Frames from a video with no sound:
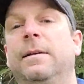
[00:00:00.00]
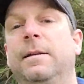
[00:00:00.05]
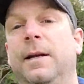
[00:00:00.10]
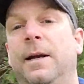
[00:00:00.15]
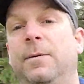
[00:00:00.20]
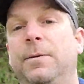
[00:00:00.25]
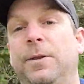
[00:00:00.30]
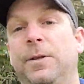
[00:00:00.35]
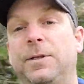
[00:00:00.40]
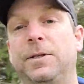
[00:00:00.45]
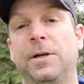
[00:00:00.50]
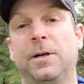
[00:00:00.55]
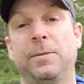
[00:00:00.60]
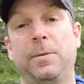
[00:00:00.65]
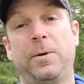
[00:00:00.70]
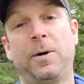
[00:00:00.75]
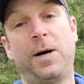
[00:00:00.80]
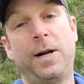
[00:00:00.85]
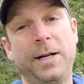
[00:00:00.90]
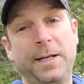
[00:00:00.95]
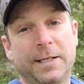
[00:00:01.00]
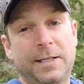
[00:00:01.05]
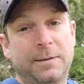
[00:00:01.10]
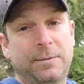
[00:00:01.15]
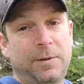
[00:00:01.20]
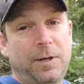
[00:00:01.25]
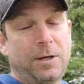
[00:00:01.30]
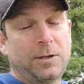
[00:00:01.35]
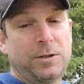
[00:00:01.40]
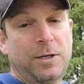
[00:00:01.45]
With the turbo on it and
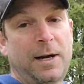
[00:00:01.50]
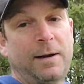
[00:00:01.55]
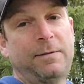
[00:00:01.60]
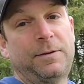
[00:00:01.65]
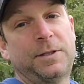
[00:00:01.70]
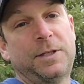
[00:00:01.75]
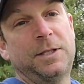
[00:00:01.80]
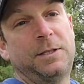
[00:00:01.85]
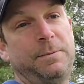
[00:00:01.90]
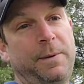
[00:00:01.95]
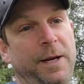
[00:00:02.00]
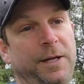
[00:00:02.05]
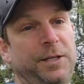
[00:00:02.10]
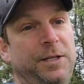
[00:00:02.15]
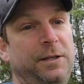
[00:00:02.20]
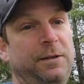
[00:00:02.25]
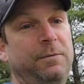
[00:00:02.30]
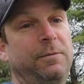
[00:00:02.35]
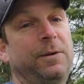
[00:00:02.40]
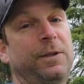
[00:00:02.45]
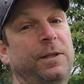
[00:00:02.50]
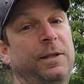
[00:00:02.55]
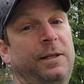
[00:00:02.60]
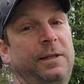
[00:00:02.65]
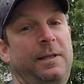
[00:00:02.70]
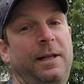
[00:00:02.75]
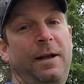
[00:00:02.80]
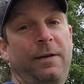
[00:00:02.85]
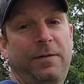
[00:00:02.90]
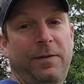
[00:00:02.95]
some long travel suspension,
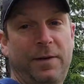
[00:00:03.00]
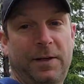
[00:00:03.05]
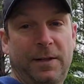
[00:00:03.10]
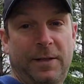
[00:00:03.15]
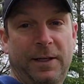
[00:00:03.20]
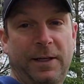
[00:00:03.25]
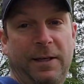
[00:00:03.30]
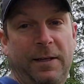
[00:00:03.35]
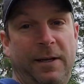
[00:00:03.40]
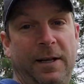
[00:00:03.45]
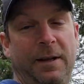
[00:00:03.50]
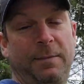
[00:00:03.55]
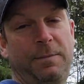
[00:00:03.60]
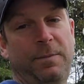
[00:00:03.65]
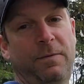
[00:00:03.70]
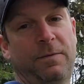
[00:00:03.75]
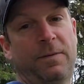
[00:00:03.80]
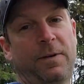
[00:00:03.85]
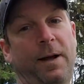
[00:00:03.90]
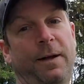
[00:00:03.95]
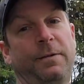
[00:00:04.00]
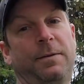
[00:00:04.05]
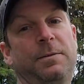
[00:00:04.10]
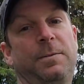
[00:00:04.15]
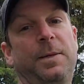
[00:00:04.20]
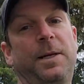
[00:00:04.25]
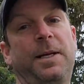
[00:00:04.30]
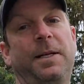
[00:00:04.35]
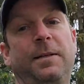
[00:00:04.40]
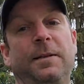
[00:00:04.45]
definitely keep the
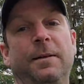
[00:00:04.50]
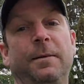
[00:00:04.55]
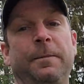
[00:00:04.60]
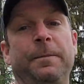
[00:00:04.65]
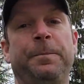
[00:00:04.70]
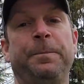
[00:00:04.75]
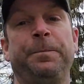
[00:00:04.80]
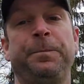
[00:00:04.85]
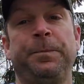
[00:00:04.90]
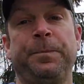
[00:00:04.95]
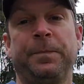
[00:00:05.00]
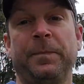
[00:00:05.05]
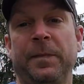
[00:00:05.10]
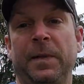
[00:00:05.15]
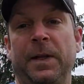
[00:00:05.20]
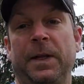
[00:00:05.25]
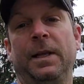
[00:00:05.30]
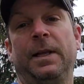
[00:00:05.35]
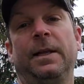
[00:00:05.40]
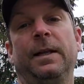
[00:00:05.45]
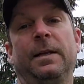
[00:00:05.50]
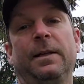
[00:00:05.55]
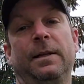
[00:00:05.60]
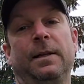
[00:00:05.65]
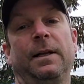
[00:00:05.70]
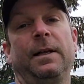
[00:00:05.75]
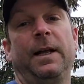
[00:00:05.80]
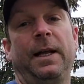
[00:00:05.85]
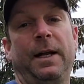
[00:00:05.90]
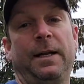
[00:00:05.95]
5-speed.
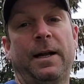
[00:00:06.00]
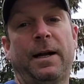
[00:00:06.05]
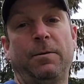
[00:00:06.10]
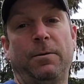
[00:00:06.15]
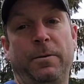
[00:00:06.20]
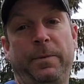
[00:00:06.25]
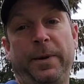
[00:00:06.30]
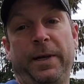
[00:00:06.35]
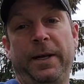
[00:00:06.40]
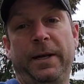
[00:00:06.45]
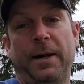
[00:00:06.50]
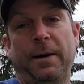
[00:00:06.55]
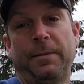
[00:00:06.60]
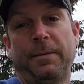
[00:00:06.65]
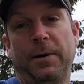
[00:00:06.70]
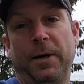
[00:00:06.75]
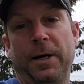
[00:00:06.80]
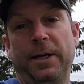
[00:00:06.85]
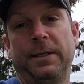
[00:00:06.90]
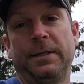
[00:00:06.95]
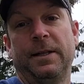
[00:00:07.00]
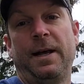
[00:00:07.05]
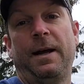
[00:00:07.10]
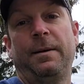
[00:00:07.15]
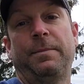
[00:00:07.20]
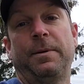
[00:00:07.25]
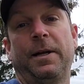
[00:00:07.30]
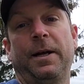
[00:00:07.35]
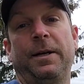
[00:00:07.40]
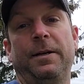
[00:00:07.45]
And I will be upgrading to
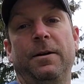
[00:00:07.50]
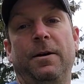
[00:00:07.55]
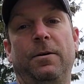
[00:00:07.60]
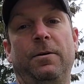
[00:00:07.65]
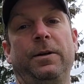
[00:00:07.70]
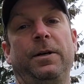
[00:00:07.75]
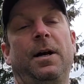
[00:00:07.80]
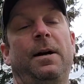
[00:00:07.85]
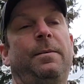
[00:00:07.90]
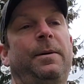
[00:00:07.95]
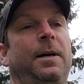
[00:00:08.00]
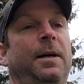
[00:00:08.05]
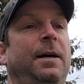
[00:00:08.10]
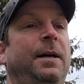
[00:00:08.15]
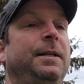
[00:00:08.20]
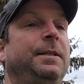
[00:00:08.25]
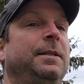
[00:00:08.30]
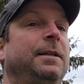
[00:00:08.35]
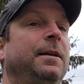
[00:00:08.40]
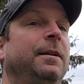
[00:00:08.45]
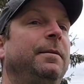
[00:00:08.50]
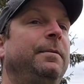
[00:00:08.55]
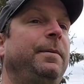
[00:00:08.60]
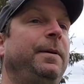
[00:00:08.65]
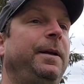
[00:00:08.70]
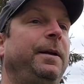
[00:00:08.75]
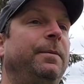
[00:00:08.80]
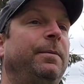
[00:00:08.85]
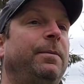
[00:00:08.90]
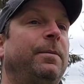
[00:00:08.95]
that. But I know Yamaha, it's going to
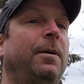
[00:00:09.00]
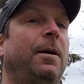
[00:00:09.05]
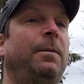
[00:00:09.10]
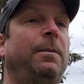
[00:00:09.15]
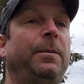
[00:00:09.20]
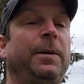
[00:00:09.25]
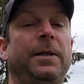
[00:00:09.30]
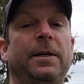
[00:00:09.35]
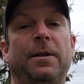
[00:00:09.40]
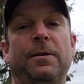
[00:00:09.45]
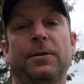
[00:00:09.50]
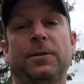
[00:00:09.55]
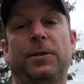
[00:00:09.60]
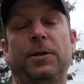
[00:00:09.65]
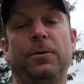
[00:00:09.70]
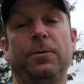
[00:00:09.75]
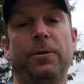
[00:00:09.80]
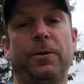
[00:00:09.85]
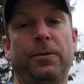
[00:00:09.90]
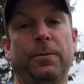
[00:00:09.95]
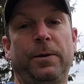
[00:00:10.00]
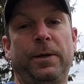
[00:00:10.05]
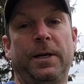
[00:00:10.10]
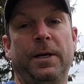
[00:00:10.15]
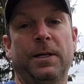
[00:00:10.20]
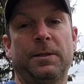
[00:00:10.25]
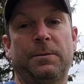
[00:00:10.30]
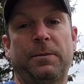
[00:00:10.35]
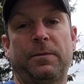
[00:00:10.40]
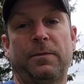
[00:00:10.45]
be probably another 2 or 3
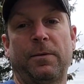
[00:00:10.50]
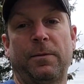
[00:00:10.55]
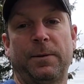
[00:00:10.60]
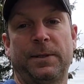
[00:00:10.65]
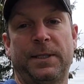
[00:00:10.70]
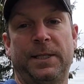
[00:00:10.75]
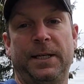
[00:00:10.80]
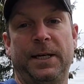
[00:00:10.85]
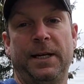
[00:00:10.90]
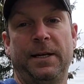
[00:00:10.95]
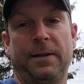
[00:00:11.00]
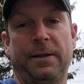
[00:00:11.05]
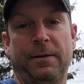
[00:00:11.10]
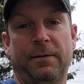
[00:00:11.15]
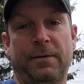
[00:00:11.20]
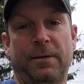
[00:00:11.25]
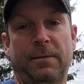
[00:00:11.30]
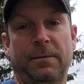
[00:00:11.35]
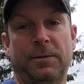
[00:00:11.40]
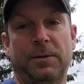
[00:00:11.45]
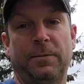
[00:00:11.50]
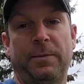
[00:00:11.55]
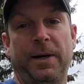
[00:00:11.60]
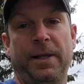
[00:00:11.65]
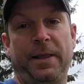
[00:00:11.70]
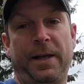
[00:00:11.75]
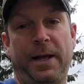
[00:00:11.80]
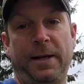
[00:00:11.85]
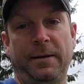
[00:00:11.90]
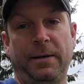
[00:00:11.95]
years before we see anything from them. So
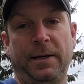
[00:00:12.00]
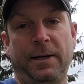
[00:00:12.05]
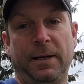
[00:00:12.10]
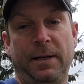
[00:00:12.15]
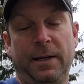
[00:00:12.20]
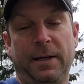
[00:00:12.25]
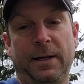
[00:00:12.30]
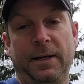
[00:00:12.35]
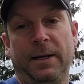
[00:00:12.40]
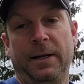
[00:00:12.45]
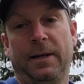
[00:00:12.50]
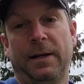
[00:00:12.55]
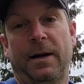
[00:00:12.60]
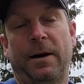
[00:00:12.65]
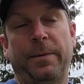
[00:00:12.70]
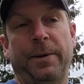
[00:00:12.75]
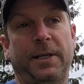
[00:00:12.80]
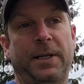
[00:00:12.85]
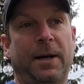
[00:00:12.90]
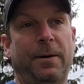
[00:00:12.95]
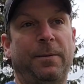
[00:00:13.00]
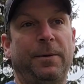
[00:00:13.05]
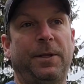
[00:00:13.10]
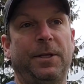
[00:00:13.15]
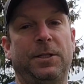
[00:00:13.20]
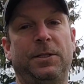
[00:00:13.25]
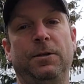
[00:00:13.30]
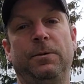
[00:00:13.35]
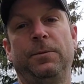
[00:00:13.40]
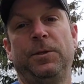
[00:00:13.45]
by then, I'll be done with
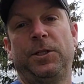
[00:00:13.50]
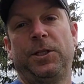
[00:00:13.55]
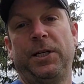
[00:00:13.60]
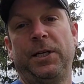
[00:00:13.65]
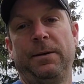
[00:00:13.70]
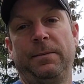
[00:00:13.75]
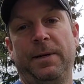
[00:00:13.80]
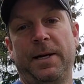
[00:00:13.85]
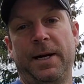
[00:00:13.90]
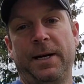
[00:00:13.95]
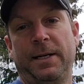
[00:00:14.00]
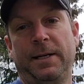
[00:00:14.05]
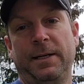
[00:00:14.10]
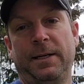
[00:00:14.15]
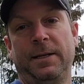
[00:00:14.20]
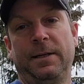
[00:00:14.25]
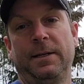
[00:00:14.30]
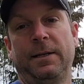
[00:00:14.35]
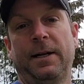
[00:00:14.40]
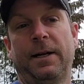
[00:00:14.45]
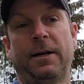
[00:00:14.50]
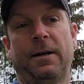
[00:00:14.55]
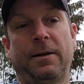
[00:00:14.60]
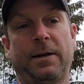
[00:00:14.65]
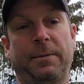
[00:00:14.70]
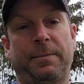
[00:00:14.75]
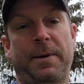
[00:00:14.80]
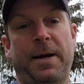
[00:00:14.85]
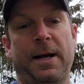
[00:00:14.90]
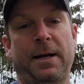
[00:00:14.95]
this new machine I'm getting, and I'll
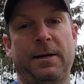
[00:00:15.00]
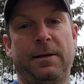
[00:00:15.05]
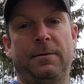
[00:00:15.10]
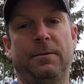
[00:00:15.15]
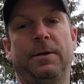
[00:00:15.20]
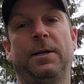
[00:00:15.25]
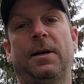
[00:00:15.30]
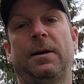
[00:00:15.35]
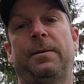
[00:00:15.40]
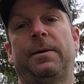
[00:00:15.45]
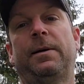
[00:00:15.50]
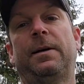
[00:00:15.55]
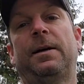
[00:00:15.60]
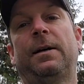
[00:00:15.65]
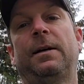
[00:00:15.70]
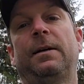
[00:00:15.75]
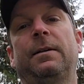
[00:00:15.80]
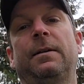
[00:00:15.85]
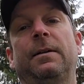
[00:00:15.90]
get back into a Yamaha.